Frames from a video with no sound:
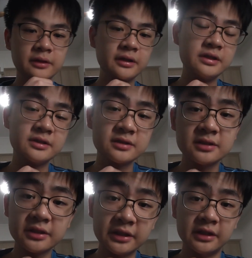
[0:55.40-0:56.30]
is
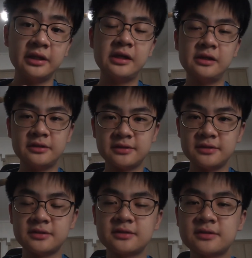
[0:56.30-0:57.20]
circuit analysis.
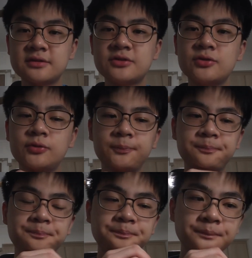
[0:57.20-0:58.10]
So
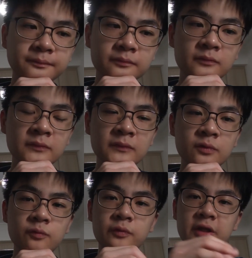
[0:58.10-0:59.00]

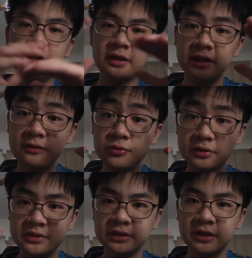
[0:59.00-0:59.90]
when they give you a circuit,